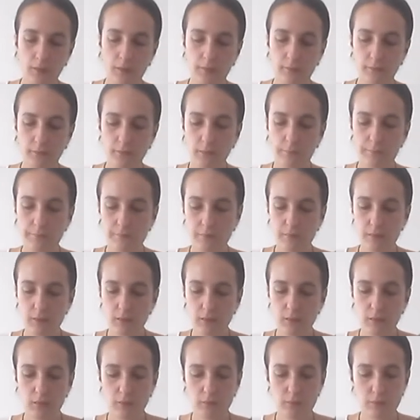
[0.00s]
And I'm
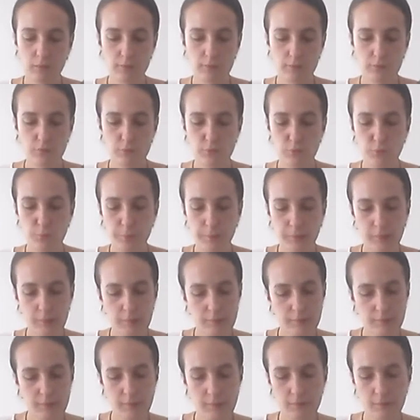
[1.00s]
saying here that
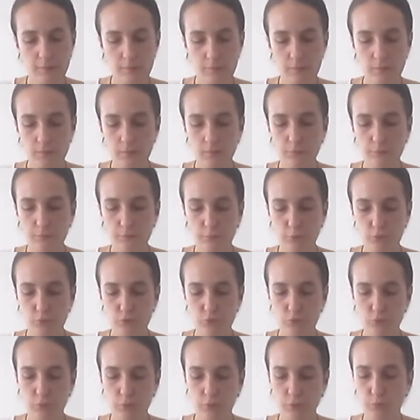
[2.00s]
stupidity isn't a
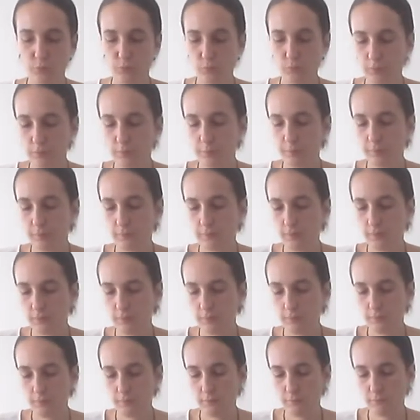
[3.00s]
fortunate word, but
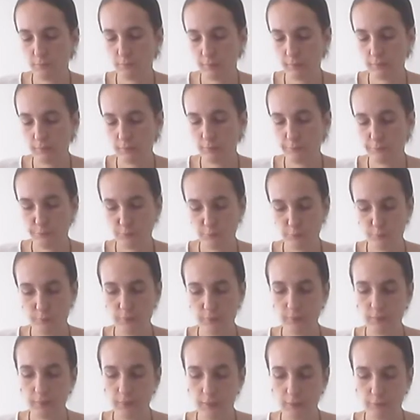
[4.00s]
if you
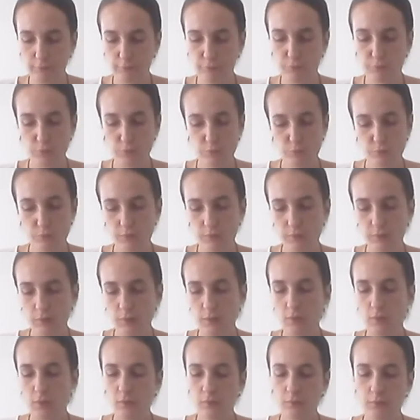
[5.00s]
really have to use it,
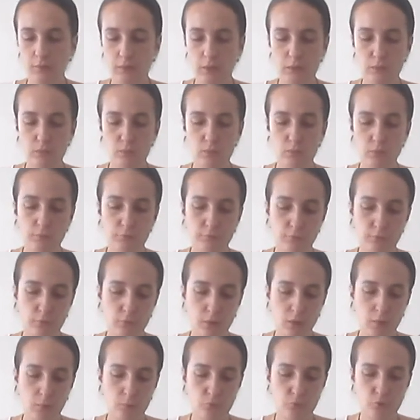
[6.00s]
then use it
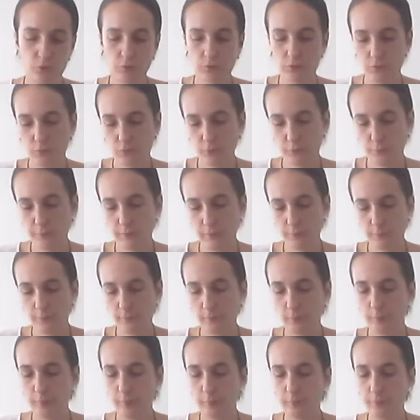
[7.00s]
for objects, not
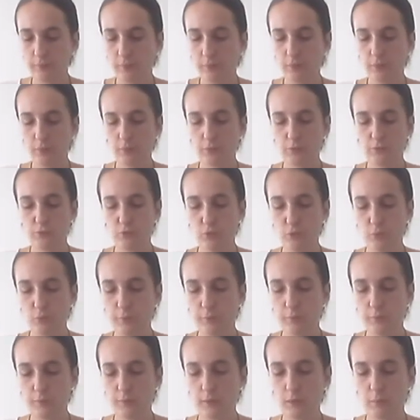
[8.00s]
people. People are not
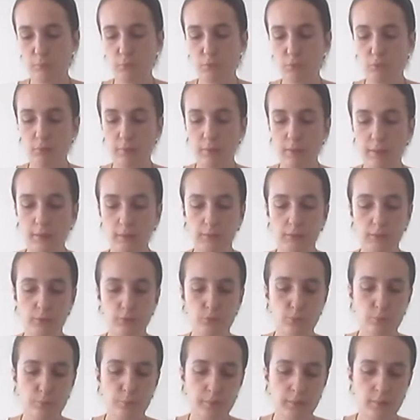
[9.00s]
stupid; they are more likely
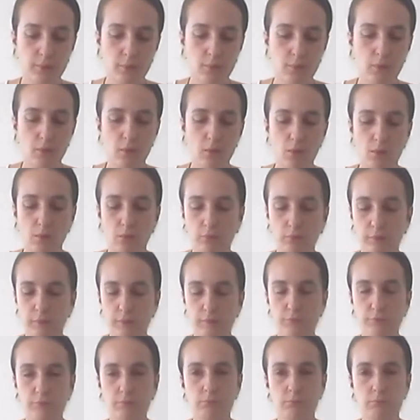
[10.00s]
to be on a
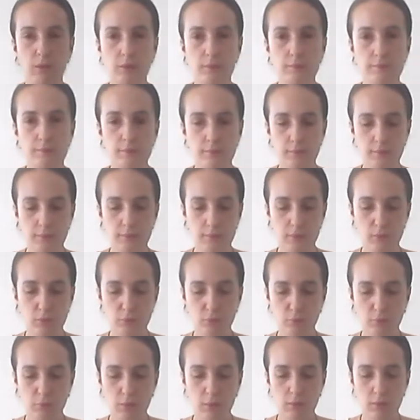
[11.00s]
different mindset that
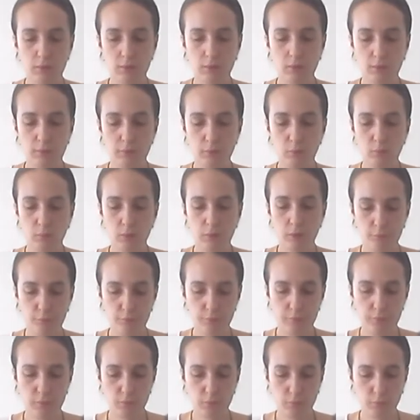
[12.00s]
you are, unaware
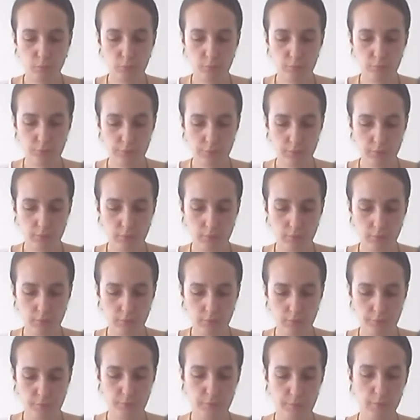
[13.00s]
of their own
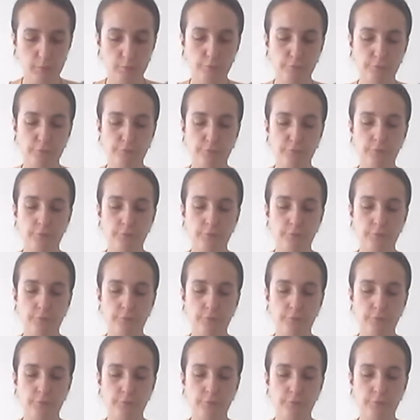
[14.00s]
self,